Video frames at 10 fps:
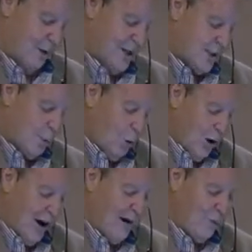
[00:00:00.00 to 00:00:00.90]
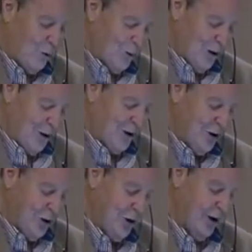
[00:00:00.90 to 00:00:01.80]
That means to pray for
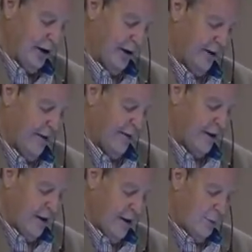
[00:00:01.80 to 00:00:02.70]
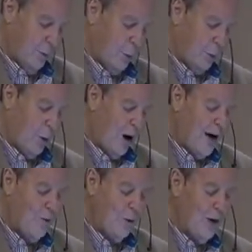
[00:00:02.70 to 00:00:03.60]
their good.
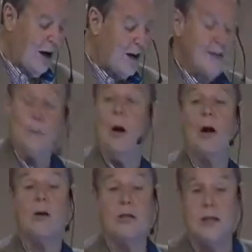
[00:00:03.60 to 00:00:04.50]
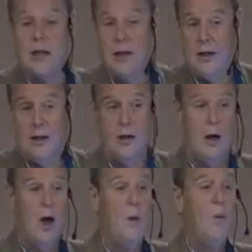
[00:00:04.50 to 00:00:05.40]
Pray for God's mercy.
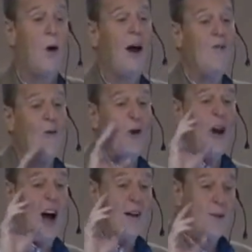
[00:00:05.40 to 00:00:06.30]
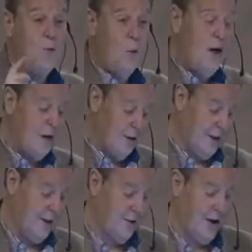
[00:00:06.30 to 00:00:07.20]
Pray for God's
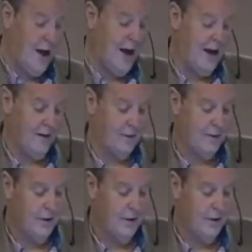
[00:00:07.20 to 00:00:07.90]
will in their life.